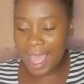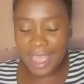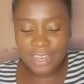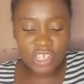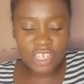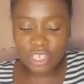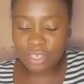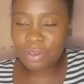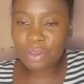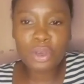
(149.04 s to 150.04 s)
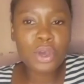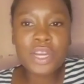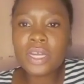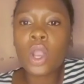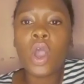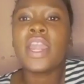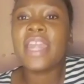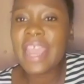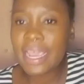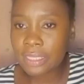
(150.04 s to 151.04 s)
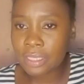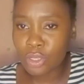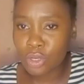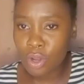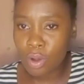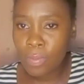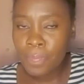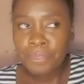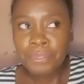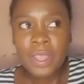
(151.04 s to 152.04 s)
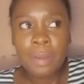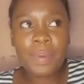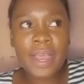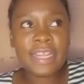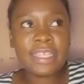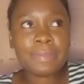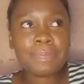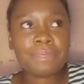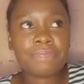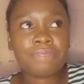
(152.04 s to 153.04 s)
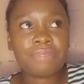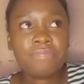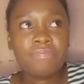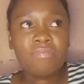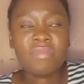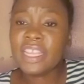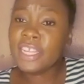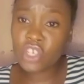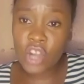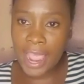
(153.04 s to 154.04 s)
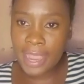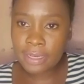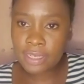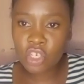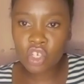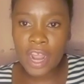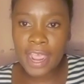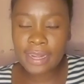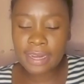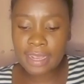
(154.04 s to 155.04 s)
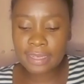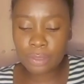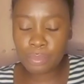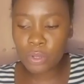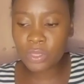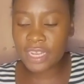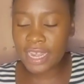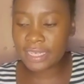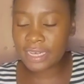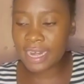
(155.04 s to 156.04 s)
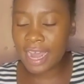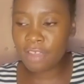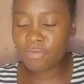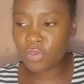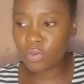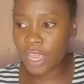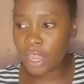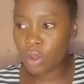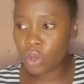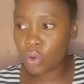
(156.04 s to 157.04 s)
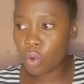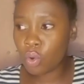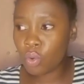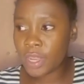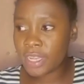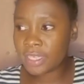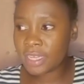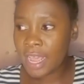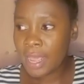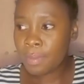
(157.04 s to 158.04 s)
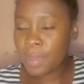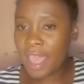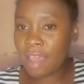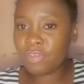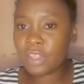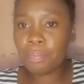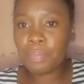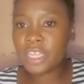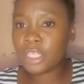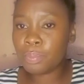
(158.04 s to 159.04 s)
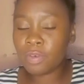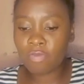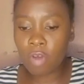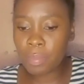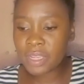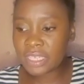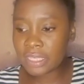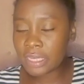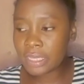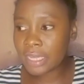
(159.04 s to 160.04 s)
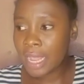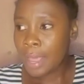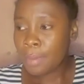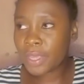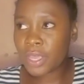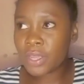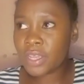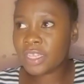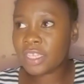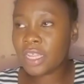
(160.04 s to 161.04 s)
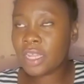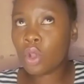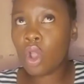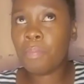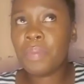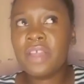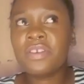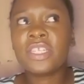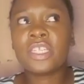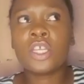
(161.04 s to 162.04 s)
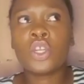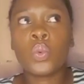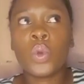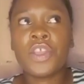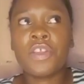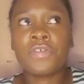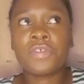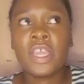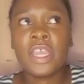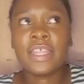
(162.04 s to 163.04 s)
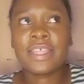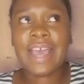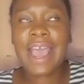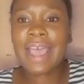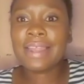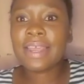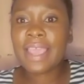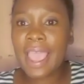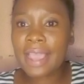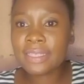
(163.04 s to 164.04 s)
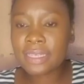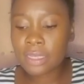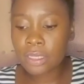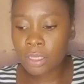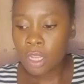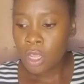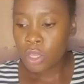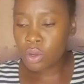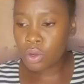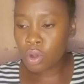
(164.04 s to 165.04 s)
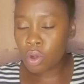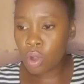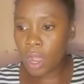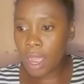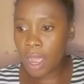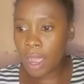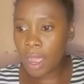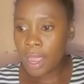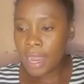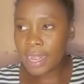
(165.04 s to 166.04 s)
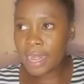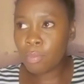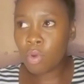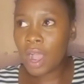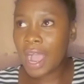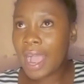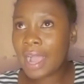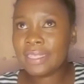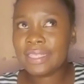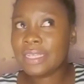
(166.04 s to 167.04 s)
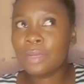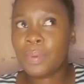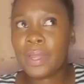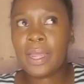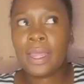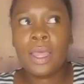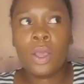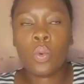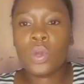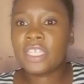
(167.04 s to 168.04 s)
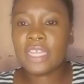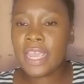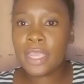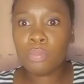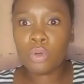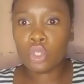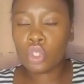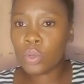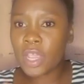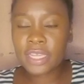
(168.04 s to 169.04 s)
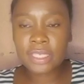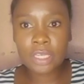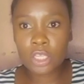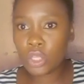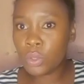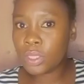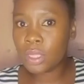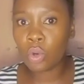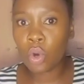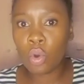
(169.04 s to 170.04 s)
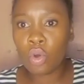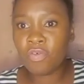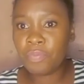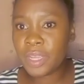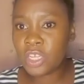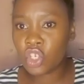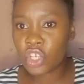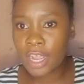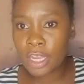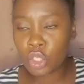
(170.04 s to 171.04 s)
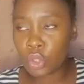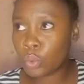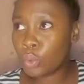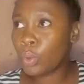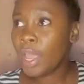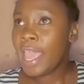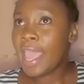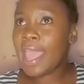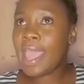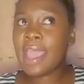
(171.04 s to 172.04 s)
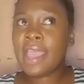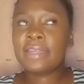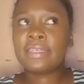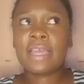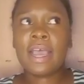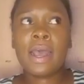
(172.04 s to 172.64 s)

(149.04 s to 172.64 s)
I just couldn't connect, you know. But he tried. I suppose that in life you cannot always have the best performances, because in comparison with the other actors, you know, Lemohang Tipa was able to execute the role of being Shaka Zulu, and